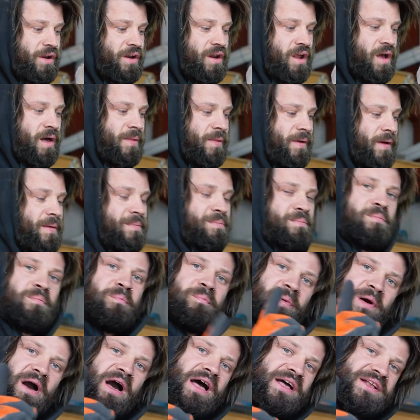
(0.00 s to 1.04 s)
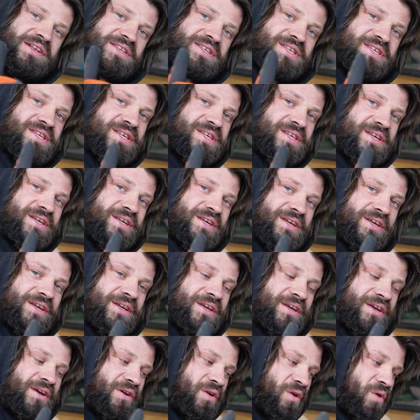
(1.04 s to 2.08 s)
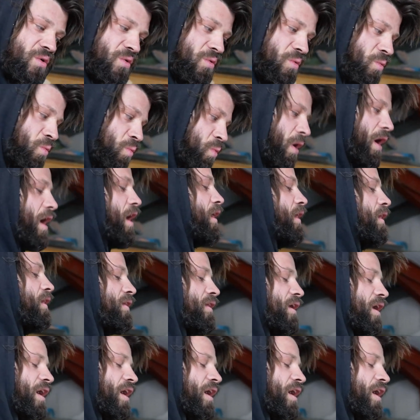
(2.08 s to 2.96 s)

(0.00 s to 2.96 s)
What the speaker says: another. But while